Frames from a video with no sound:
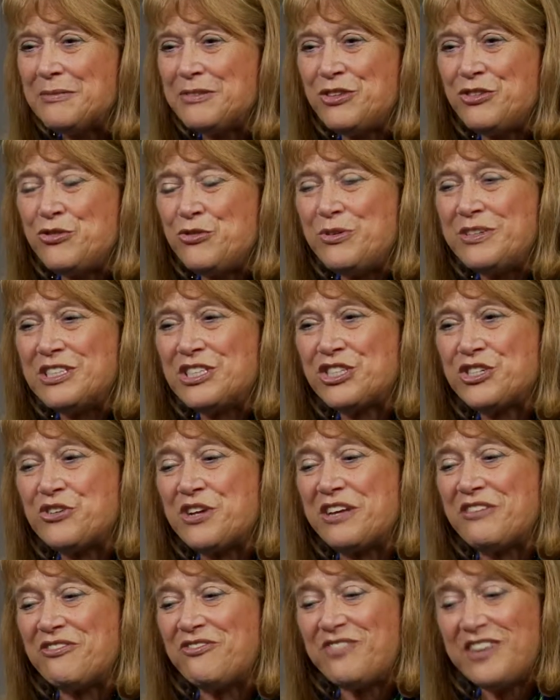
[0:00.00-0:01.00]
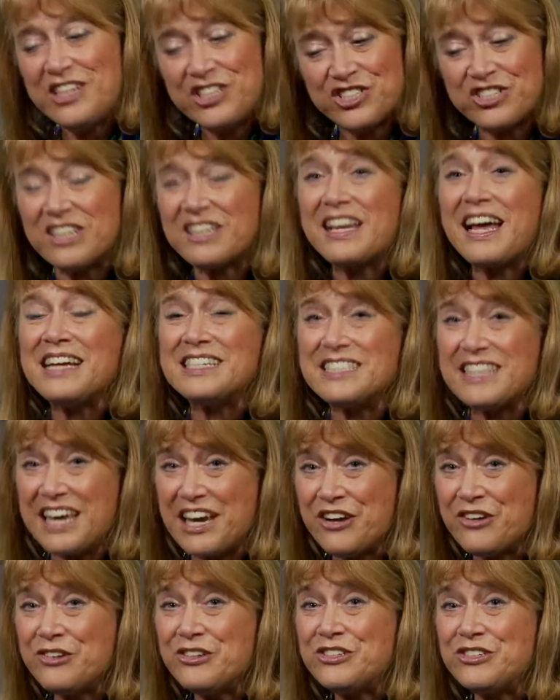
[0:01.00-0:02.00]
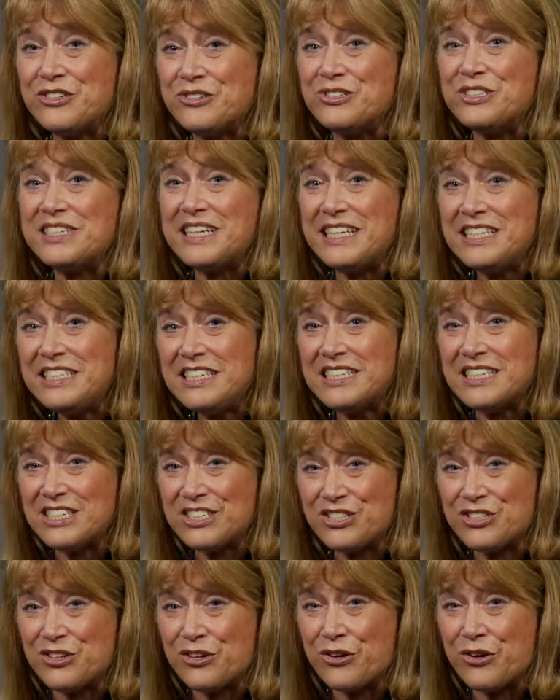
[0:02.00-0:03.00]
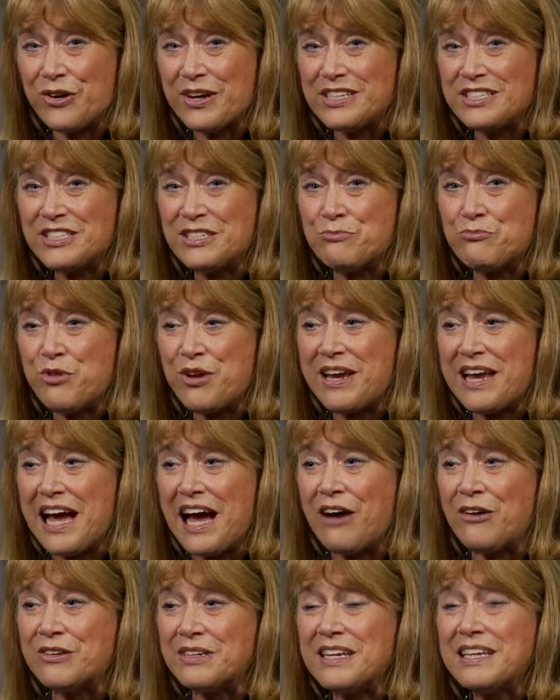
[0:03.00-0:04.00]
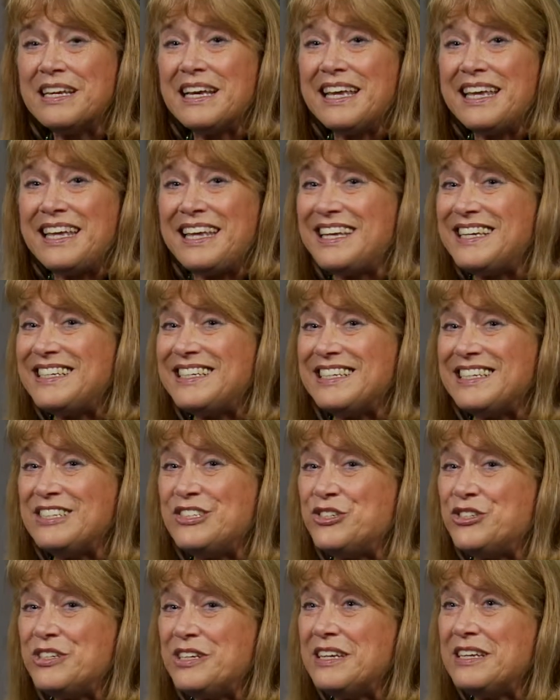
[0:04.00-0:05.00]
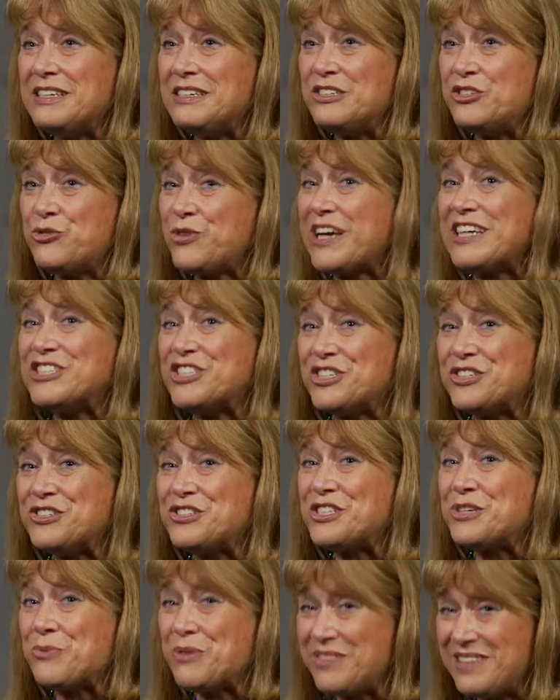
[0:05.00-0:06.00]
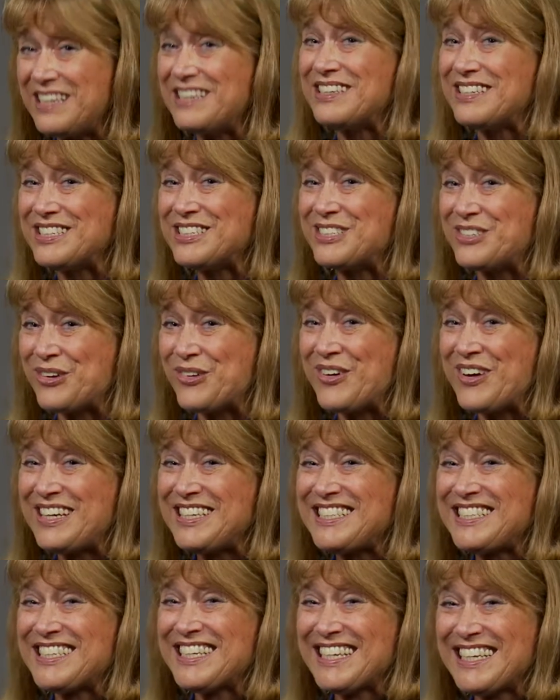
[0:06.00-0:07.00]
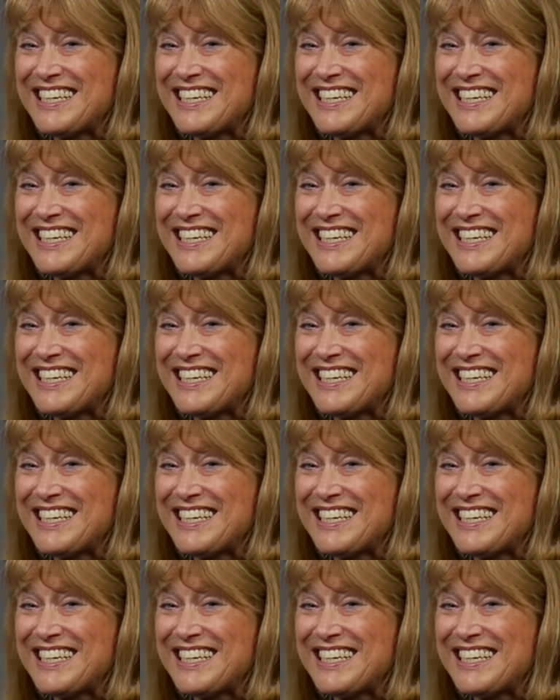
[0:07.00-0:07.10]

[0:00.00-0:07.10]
through inserting fictionalized characters into the stories to bring out hidden treasures within the stories.